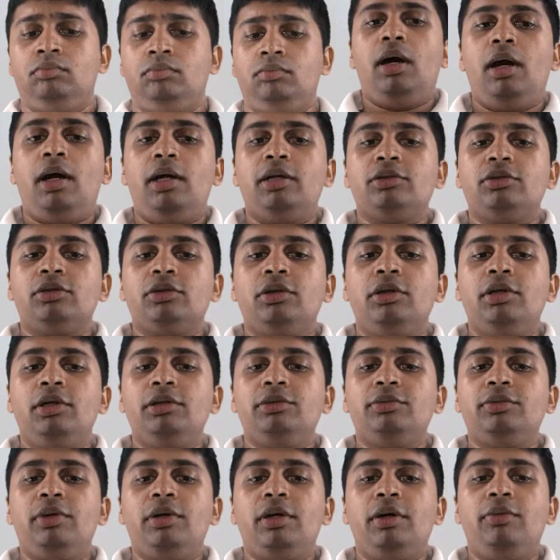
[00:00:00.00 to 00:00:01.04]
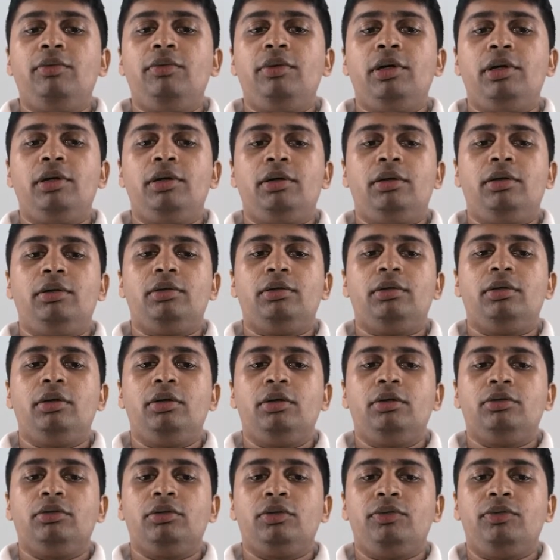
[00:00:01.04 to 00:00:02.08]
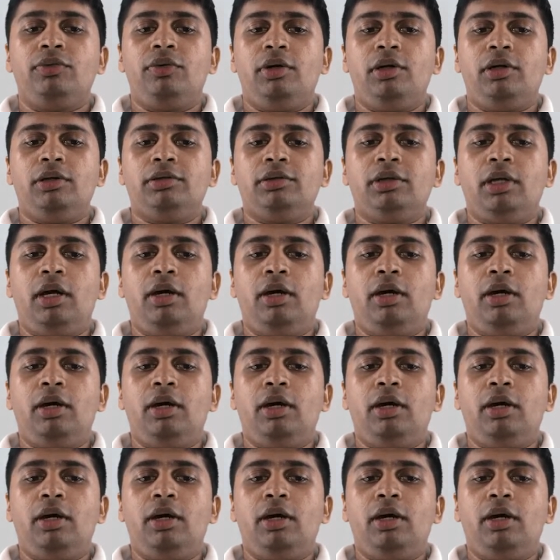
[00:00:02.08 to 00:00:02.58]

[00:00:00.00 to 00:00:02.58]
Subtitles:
Alright, so here's what I've written. So first,